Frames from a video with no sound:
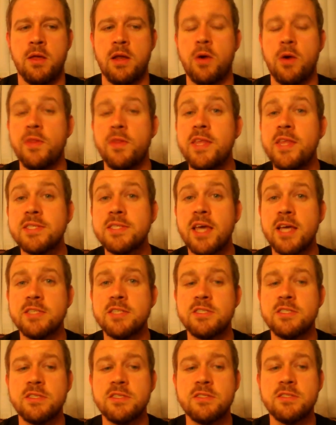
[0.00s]
Now, in these
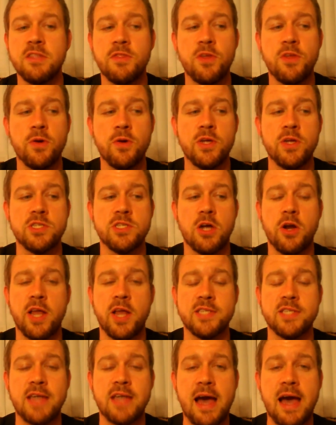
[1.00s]
cases, the theories
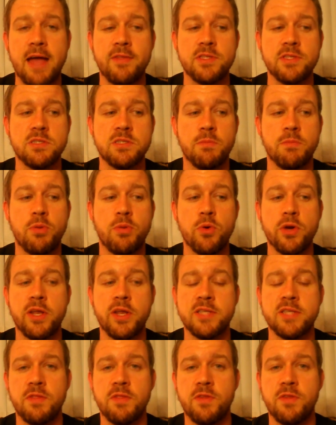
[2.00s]
aren't as highly
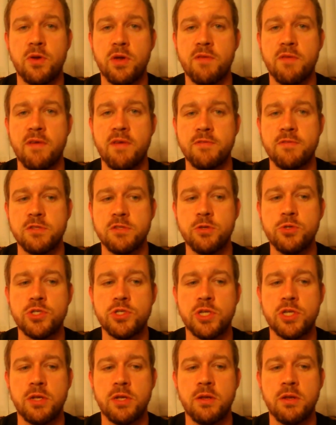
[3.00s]
supported as the theory of
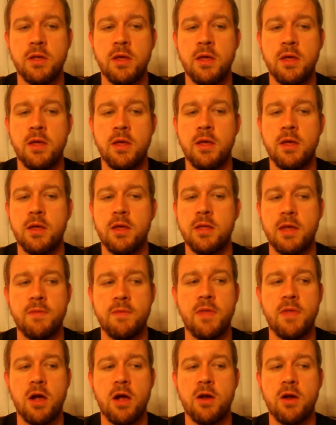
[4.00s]
evolution,
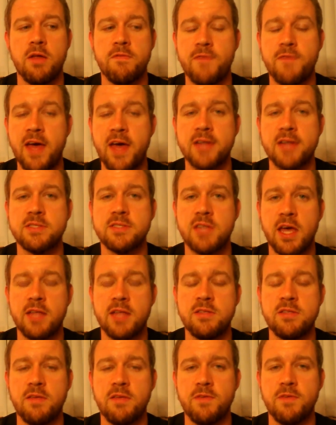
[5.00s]
yet they are in fact
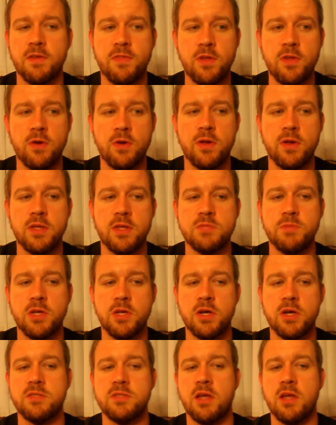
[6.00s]
scientific theories
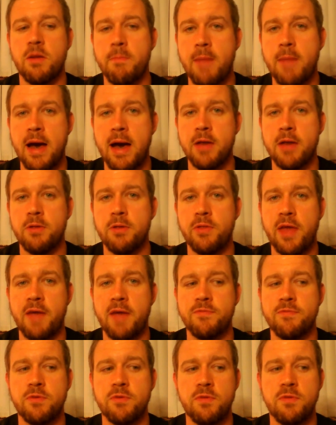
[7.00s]
because they are modeled
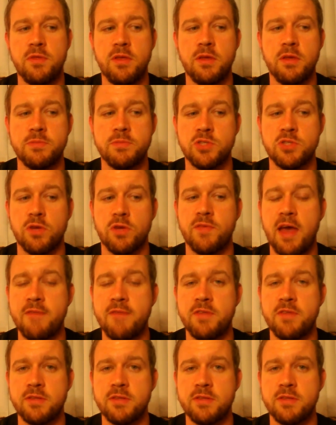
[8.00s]
after the observed
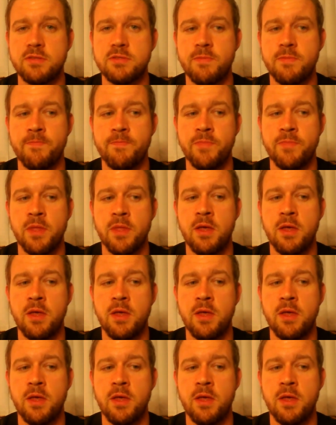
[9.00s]
evidence.